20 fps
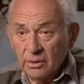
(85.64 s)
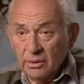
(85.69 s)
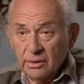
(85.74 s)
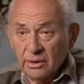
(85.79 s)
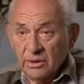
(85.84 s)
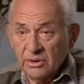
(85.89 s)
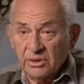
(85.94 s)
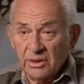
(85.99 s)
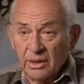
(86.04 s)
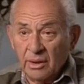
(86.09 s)

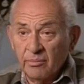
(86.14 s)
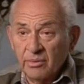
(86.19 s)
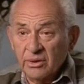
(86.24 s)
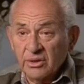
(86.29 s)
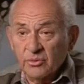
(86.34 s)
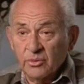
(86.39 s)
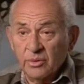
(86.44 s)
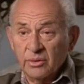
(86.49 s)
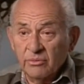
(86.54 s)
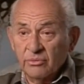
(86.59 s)
Their
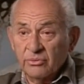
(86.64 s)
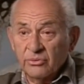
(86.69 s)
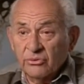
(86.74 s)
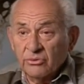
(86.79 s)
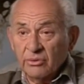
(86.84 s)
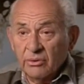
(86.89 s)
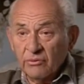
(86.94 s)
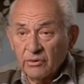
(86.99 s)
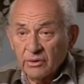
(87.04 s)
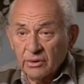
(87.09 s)
stomachs were
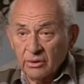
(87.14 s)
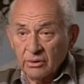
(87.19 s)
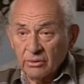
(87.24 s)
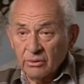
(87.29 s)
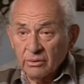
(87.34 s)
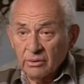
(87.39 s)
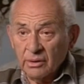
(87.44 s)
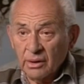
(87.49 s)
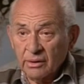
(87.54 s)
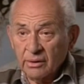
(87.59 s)
shriveled into
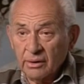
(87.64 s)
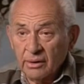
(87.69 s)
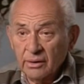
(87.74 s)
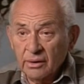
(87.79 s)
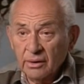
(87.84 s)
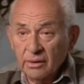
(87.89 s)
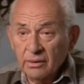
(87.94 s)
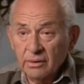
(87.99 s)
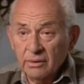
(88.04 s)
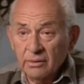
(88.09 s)
nothing,
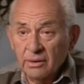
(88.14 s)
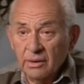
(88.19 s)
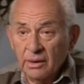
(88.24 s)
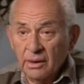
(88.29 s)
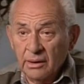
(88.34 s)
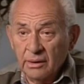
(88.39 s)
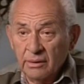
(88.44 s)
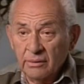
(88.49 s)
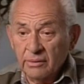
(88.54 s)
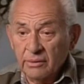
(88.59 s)

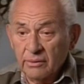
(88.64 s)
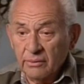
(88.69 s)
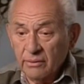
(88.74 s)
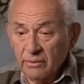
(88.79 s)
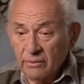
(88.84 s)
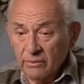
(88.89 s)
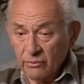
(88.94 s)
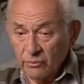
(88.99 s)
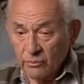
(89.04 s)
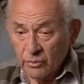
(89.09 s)
and
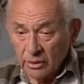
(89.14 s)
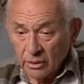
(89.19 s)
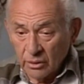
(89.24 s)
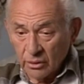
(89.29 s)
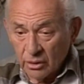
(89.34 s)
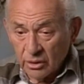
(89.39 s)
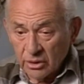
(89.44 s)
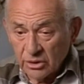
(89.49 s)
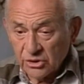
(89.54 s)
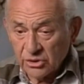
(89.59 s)
we
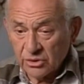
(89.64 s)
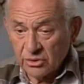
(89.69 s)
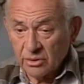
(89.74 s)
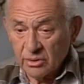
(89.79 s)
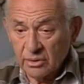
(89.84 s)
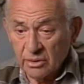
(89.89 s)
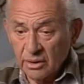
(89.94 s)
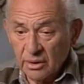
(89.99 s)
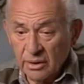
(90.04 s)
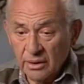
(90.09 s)

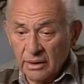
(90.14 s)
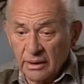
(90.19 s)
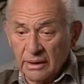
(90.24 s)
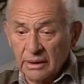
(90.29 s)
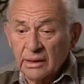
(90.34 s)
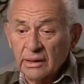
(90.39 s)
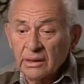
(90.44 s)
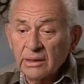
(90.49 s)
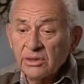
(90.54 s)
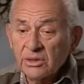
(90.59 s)
lost
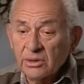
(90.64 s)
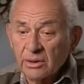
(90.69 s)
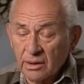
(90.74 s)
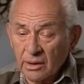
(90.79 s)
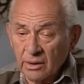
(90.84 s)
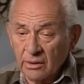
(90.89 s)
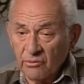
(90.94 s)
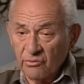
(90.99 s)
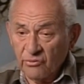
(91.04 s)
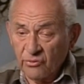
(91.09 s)
at least
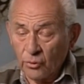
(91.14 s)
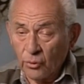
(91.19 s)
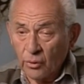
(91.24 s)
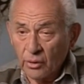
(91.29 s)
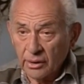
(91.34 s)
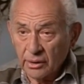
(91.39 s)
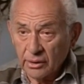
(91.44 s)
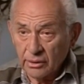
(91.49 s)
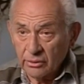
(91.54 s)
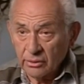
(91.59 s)
another
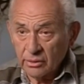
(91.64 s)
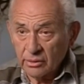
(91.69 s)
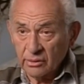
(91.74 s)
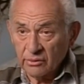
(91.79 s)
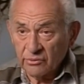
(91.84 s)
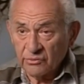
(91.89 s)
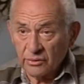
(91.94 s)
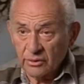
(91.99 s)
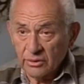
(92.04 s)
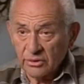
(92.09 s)
40 during the
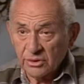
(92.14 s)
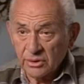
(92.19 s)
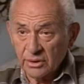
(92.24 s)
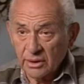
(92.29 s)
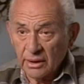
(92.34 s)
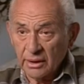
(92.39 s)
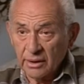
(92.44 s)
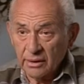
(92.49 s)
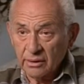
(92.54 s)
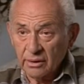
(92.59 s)
first
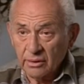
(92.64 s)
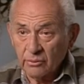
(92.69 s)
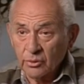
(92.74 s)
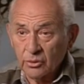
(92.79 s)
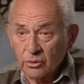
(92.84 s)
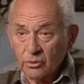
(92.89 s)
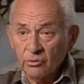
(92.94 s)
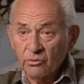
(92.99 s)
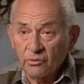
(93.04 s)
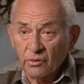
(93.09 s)
night that were
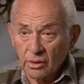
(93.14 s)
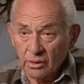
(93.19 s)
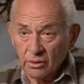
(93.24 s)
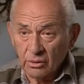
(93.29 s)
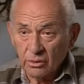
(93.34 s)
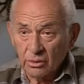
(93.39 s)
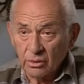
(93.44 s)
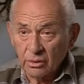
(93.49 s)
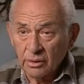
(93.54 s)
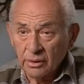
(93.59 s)
too far
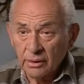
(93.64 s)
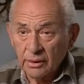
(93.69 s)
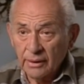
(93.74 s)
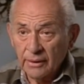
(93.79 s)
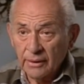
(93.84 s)
gone.